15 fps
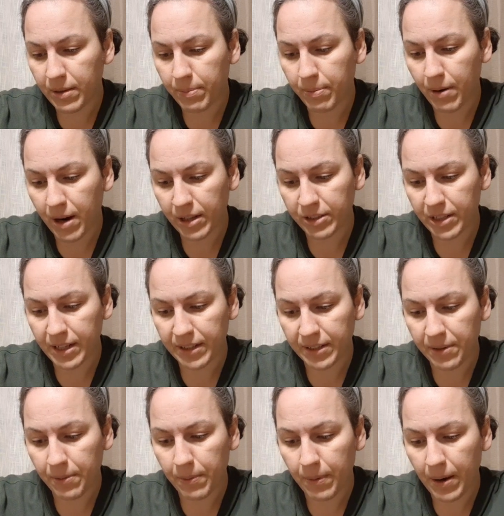the project,
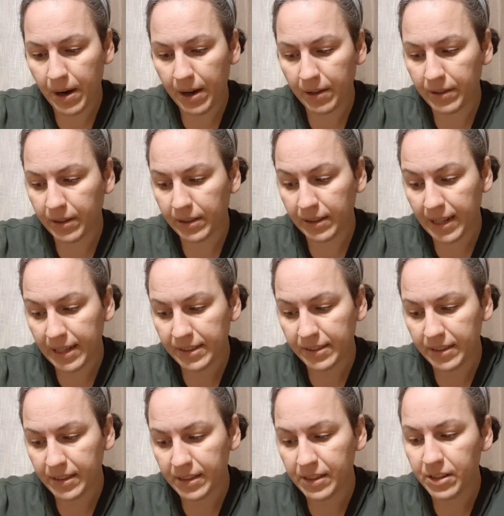while the
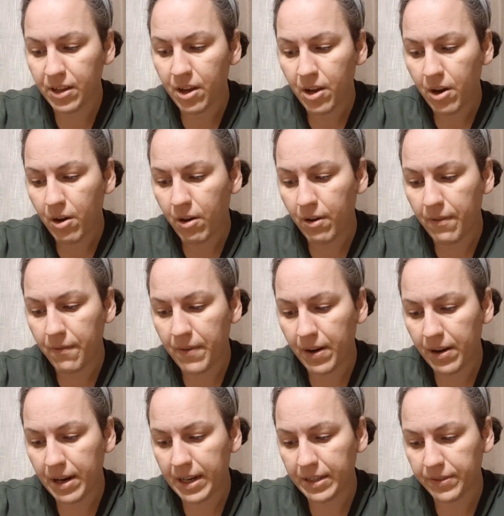lessons on
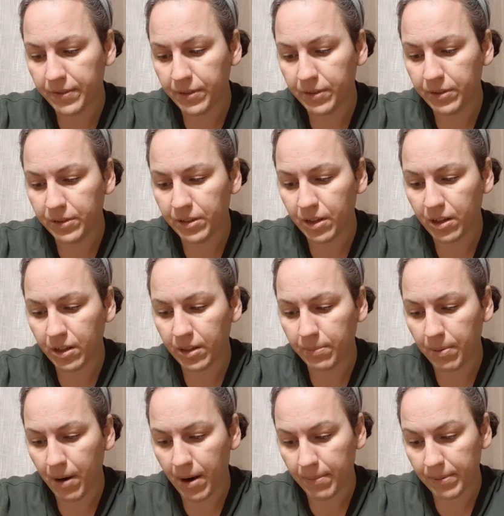various foods are the
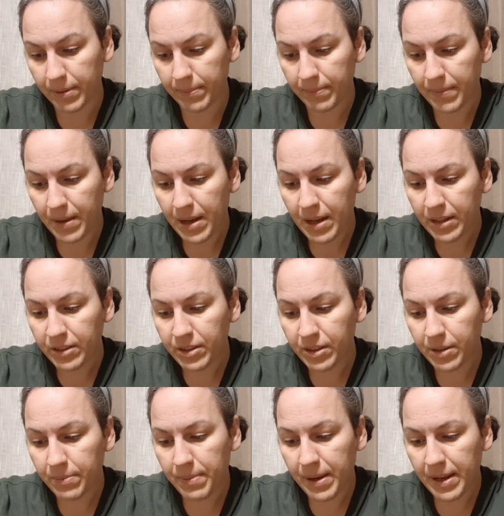problems
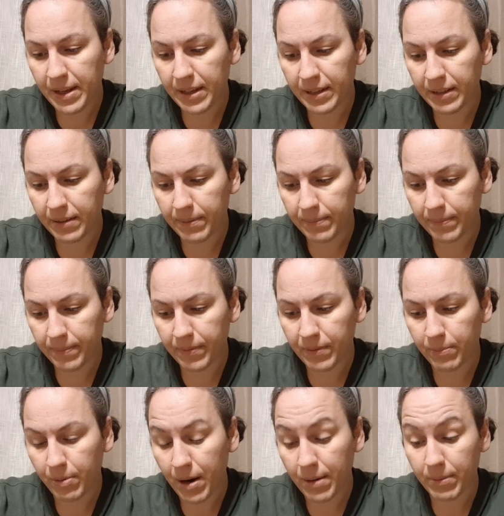to be
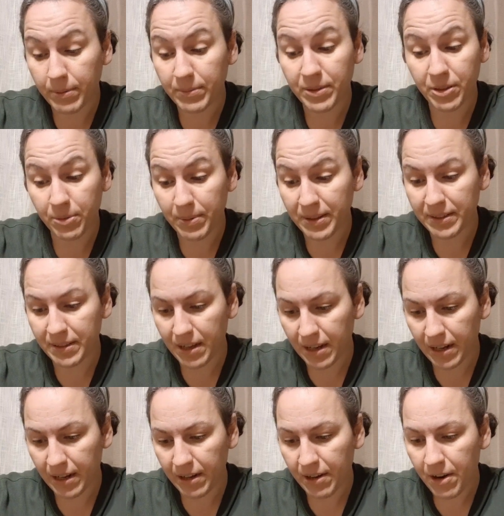
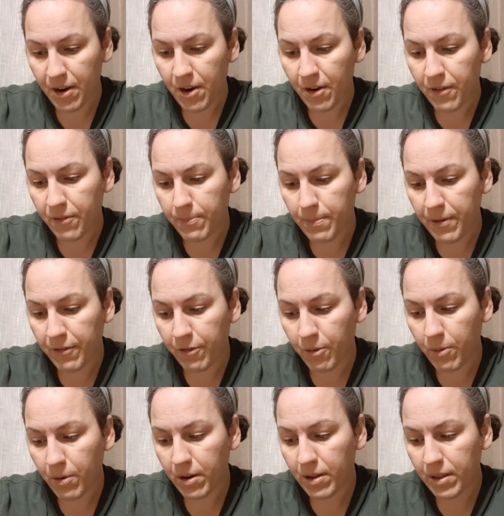studied
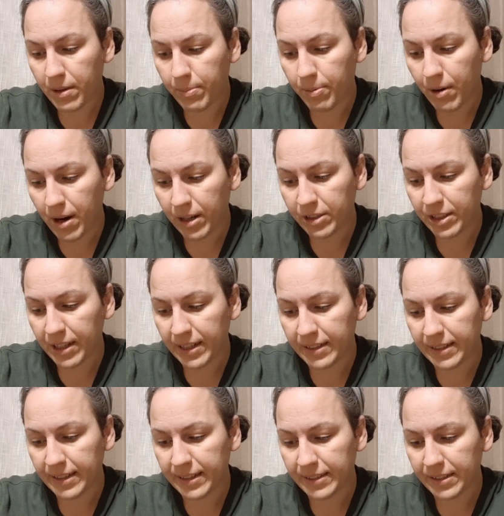before the
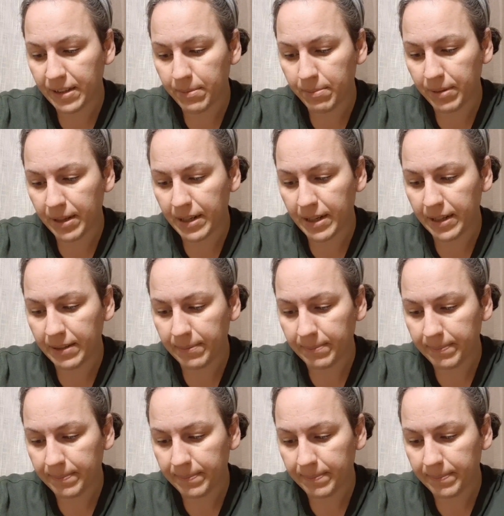project is completed.